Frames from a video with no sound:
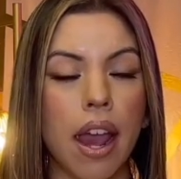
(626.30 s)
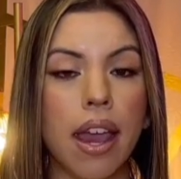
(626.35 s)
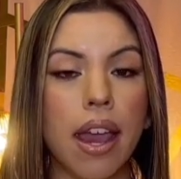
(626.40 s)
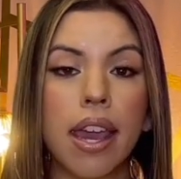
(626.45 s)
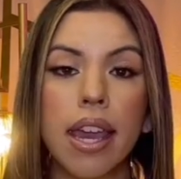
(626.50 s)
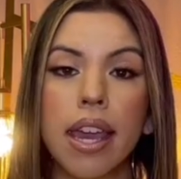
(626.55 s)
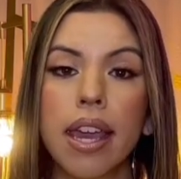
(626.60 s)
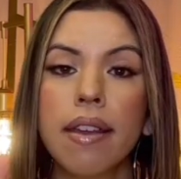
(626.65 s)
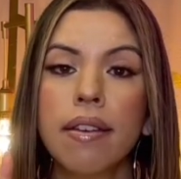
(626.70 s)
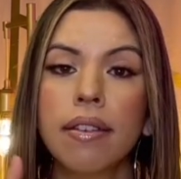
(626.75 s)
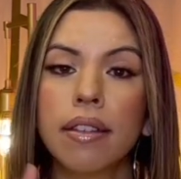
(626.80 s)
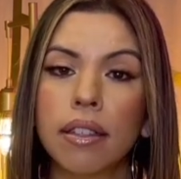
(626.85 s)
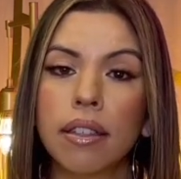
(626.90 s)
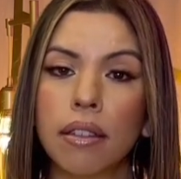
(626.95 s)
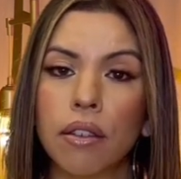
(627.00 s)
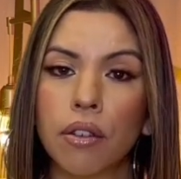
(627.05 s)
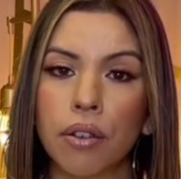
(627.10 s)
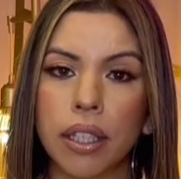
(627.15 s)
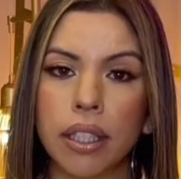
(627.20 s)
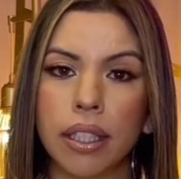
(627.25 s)
In
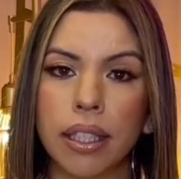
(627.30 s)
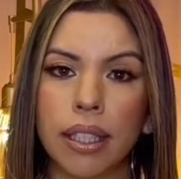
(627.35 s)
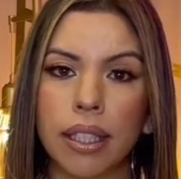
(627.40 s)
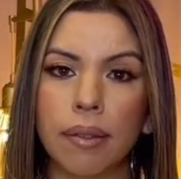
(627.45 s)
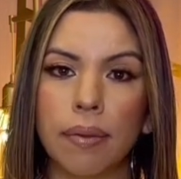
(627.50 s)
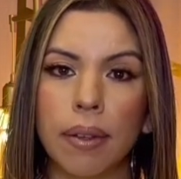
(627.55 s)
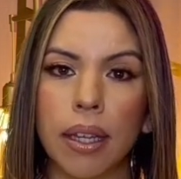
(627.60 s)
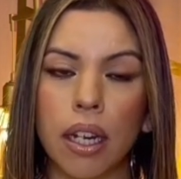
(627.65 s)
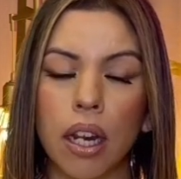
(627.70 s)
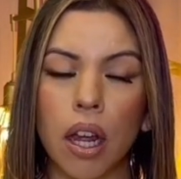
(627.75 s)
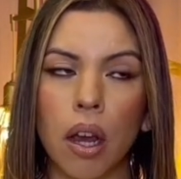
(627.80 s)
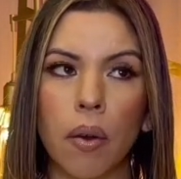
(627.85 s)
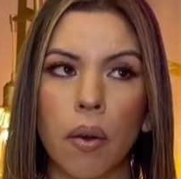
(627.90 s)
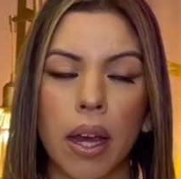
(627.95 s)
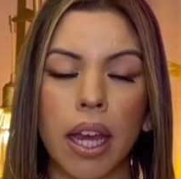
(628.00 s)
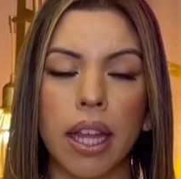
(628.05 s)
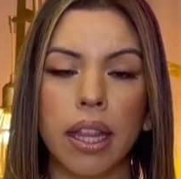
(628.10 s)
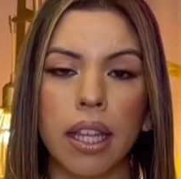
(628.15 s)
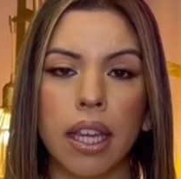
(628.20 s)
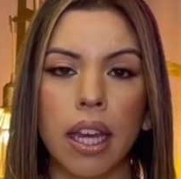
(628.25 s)
Kristen's video
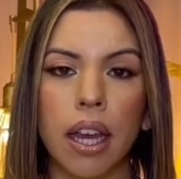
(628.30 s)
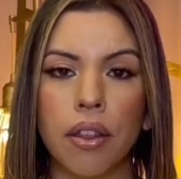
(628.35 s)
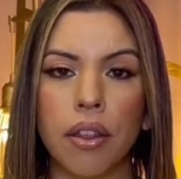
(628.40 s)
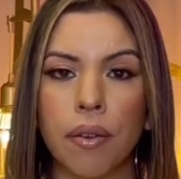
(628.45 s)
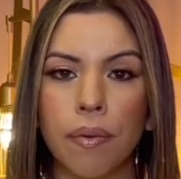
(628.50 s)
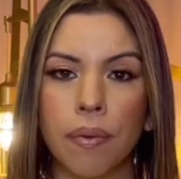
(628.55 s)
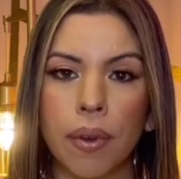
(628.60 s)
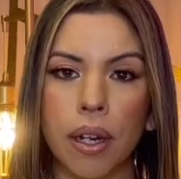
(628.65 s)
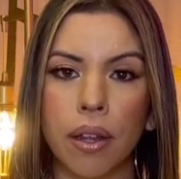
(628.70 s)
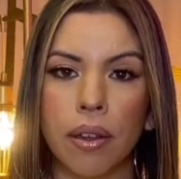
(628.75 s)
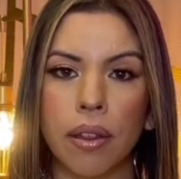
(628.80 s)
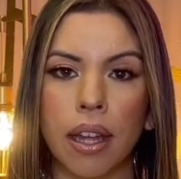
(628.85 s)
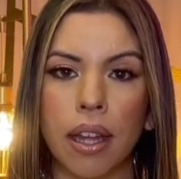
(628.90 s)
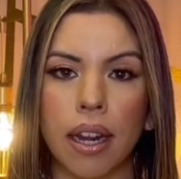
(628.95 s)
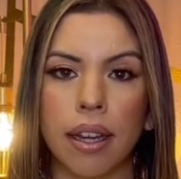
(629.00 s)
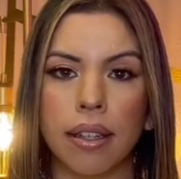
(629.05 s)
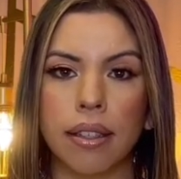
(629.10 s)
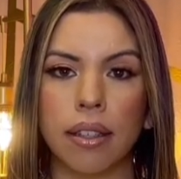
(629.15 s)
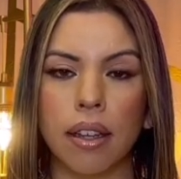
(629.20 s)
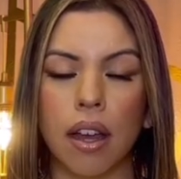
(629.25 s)
and the other video that
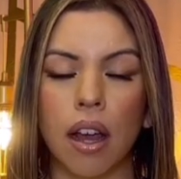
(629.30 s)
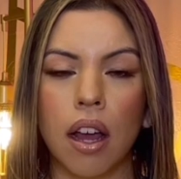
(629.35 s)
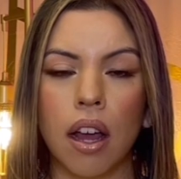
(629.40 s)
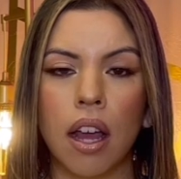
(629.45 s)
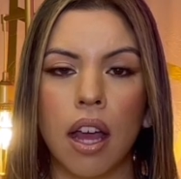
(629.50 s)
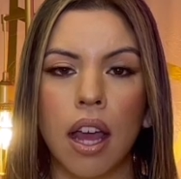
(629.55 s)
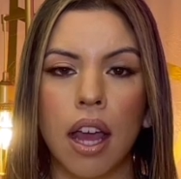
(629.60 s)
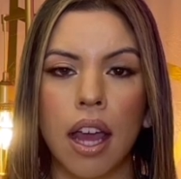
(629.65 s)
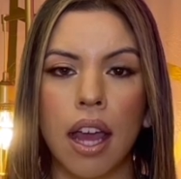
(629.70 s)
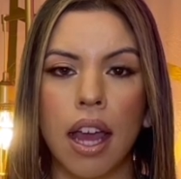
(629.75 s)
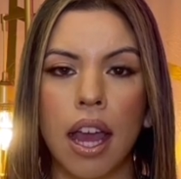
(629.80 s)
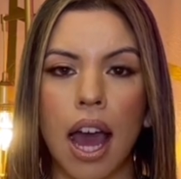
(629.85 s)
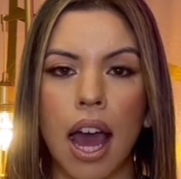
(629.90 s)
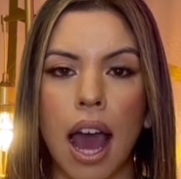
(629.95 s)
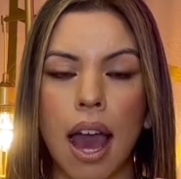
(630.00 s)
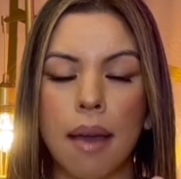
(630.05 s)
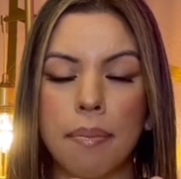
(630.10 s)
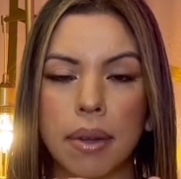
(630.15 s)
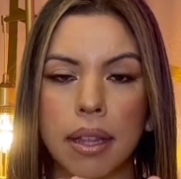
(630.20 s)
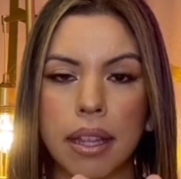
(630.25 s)
I saw,
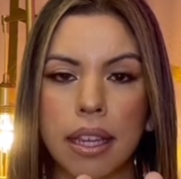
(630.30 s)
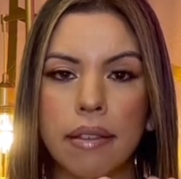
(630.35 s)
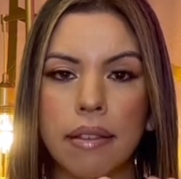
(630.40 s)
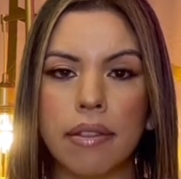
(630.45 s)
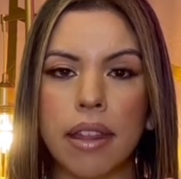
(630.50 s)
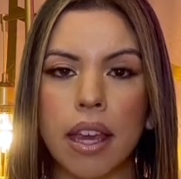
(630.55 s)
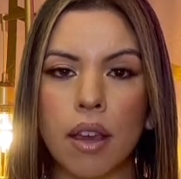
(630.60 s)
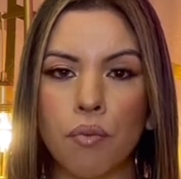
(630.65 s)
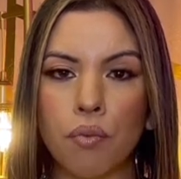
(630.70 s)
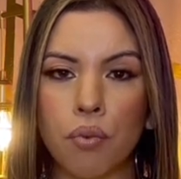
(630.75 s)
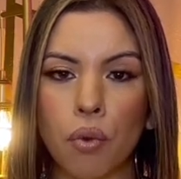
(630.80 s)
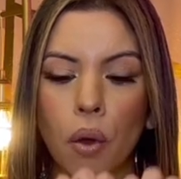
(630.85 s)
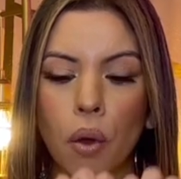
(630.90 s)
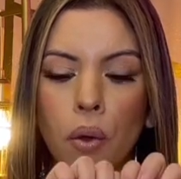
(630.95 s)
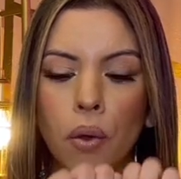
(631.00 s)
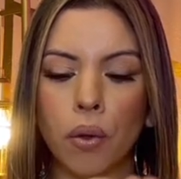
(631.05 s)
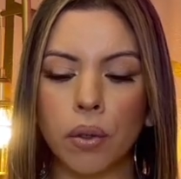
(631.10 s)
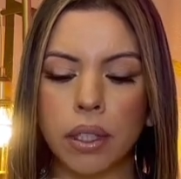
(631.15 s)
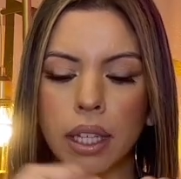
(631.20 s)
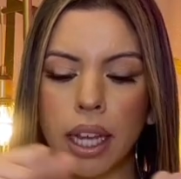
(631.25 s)
I believe they
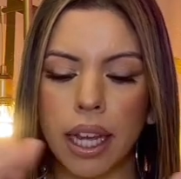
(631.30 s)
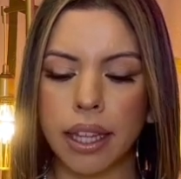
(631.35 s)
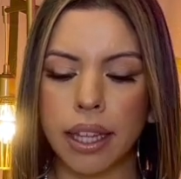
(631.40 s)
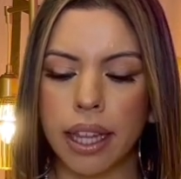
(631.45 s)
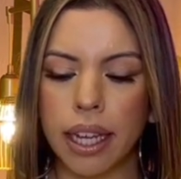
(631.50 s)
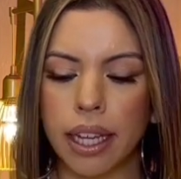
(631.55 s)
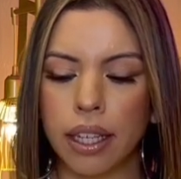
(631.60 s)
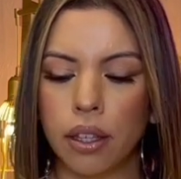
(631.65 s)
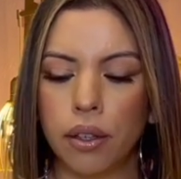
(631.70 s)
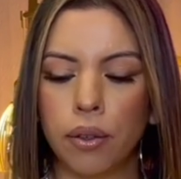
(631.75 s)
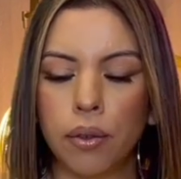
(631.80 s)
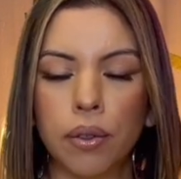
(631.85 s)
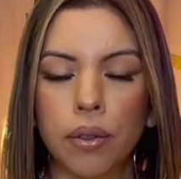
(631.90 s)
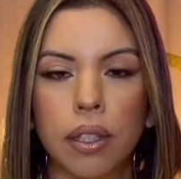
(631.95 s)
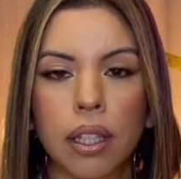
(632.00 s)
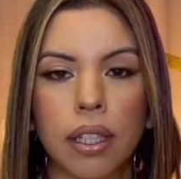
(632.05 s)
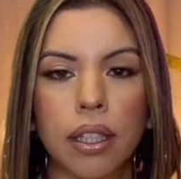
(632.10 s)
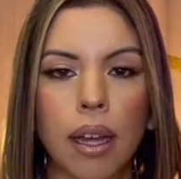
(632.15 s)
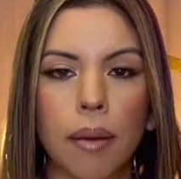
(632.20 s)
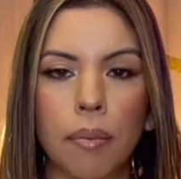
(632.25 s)
rolled and they used
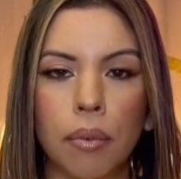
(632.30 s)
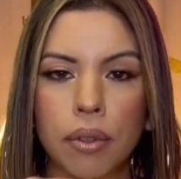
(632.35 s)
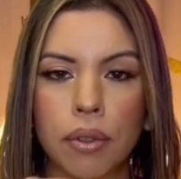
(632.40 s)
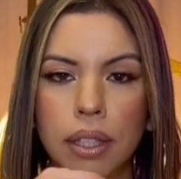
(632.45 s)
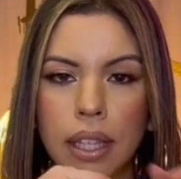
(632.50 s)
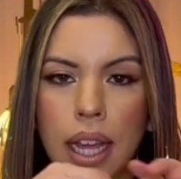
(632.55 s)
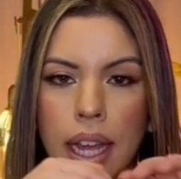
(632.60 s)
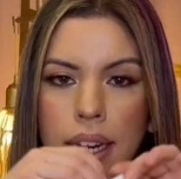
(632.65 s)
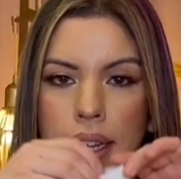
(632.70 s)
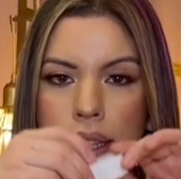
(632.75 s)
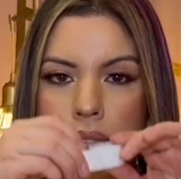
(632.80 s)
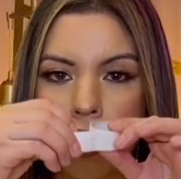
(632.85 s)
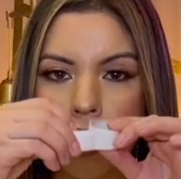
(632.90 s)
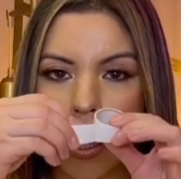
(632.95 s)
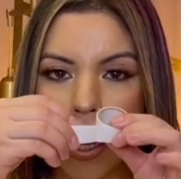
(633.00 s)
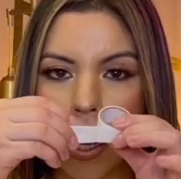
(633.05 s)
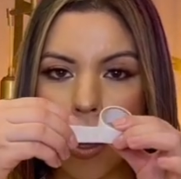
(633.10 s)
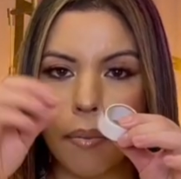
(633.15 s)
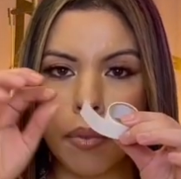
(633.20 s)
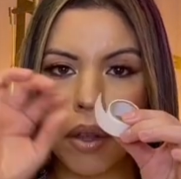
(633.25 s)
the double-sided
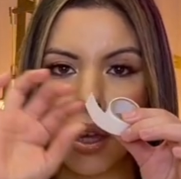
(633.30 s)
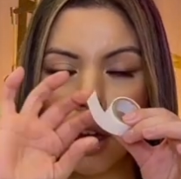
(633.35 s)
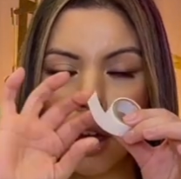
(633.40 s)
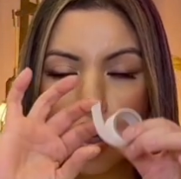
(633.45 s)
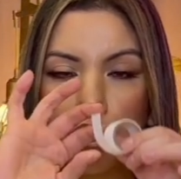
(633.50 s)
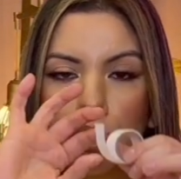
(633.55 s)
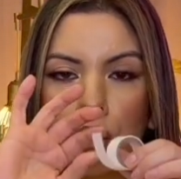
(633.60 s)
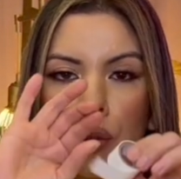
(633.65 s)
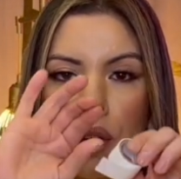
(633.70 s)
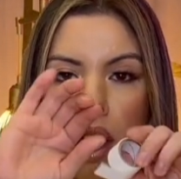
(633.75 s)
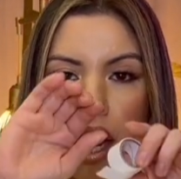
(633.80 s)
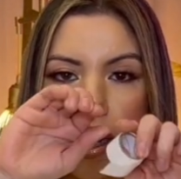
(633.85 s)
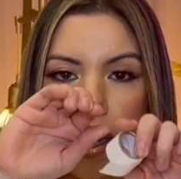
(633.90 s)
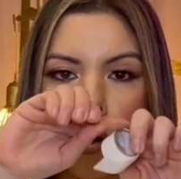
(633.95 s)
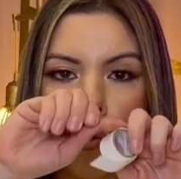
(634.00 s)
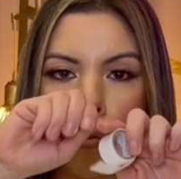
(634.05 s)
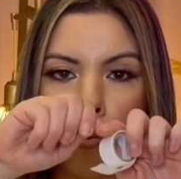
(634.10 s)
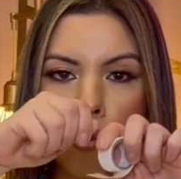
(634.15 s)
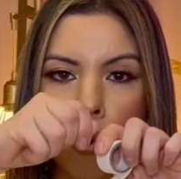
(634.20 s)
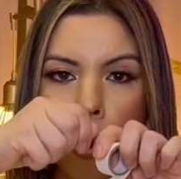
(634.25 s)
tape to kind
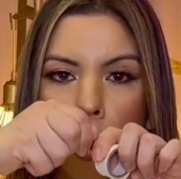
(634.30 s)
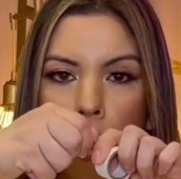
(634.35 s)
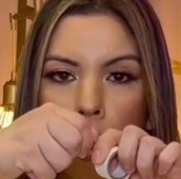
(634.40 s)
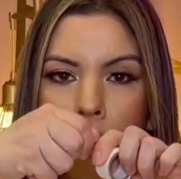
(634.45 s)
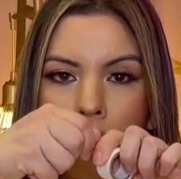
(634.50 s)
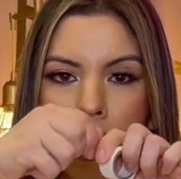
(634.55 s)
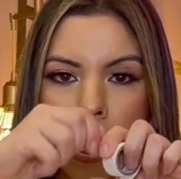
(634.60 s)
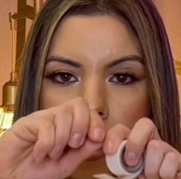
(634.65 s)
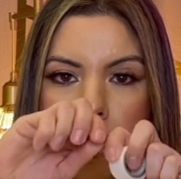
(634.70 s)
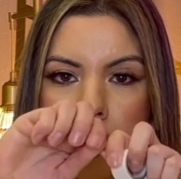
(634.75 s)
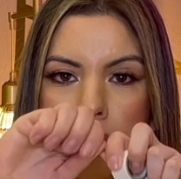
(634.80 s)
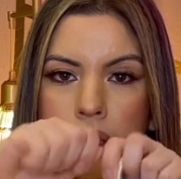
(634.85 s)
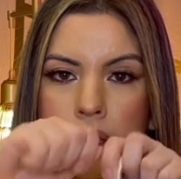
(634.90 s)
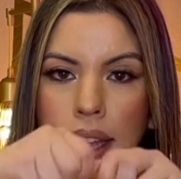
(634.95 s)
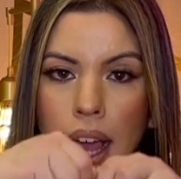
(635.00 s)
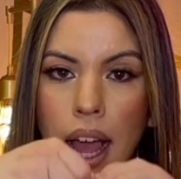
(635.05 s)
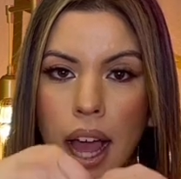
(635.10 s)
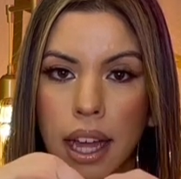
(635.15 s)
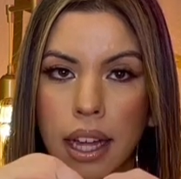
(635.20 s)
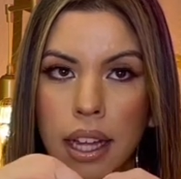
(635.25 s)
of roll and
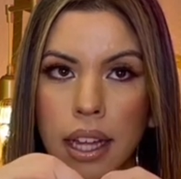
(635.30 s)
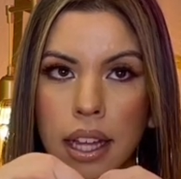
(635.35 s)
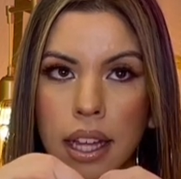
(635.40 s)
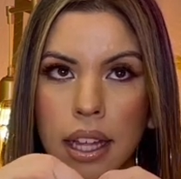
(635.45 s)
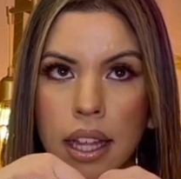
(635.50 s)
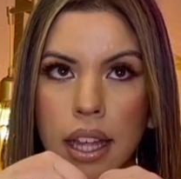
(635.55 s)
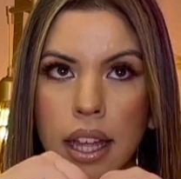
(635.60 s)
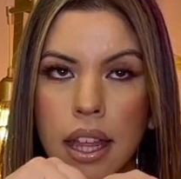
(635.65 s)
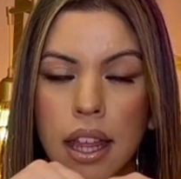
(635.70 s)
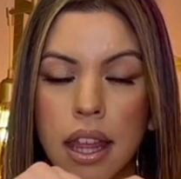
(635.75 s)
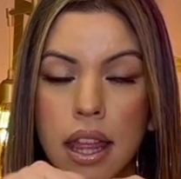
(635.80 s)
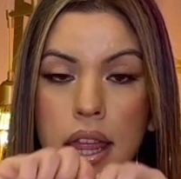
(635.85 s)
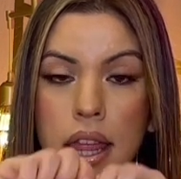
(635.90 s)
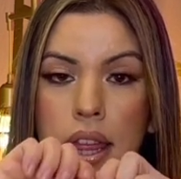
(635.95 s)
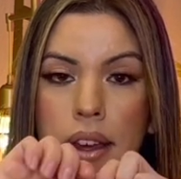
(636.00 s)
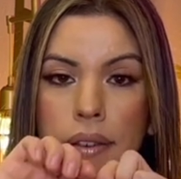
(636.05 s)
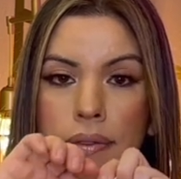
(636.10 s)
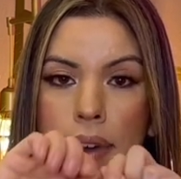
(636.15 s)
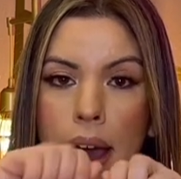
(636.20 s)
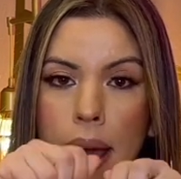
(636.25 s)
tuck
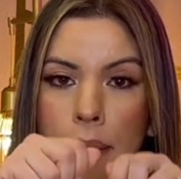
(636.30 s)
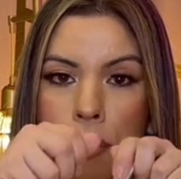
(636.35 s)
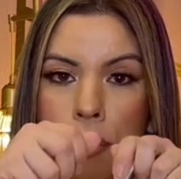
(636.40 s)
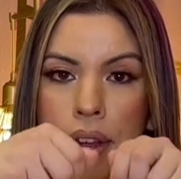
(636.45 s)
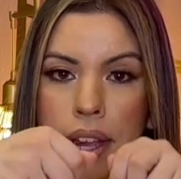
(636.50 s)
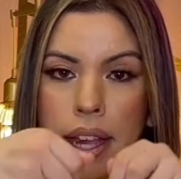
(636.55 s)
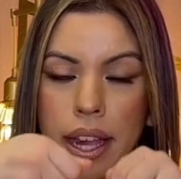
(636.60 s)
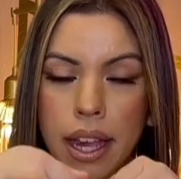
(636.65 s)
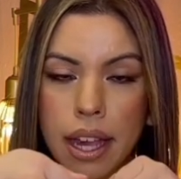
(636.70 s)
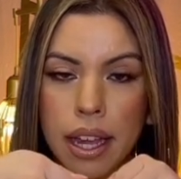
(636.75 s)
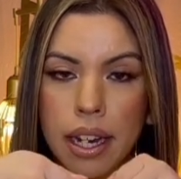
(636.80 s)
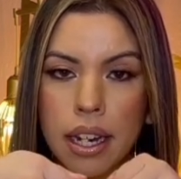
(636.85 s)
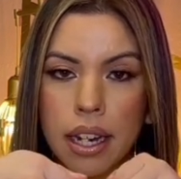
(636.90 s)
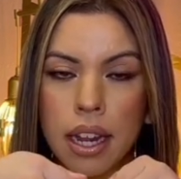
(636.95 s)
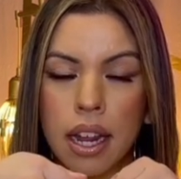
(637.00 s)
the fabric in.